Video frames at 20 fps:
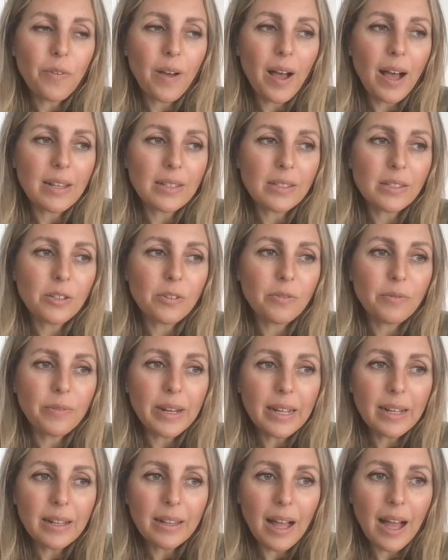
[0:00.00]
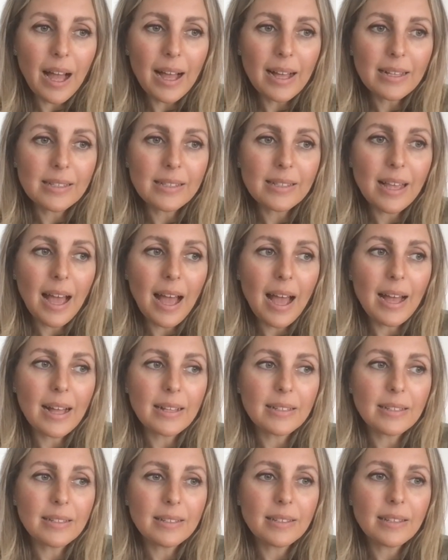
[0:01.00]
for us to realize.
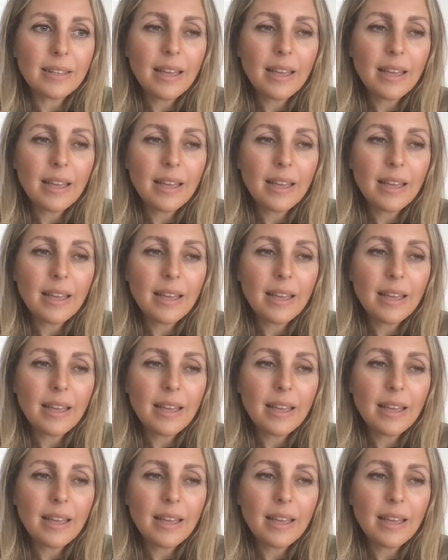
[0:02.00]
And